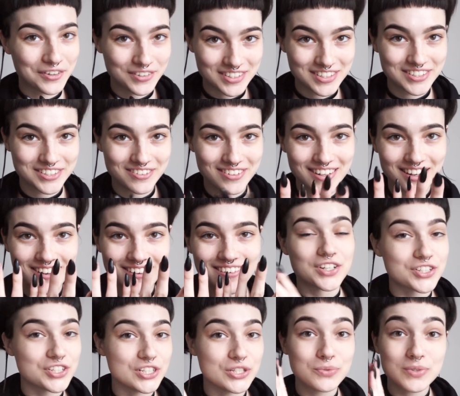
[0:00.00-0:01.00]
Studio.
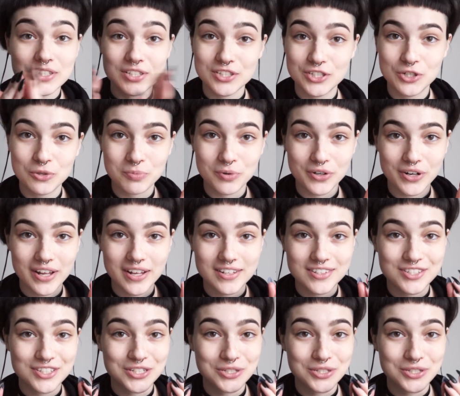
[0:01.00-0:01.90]
She was super nice.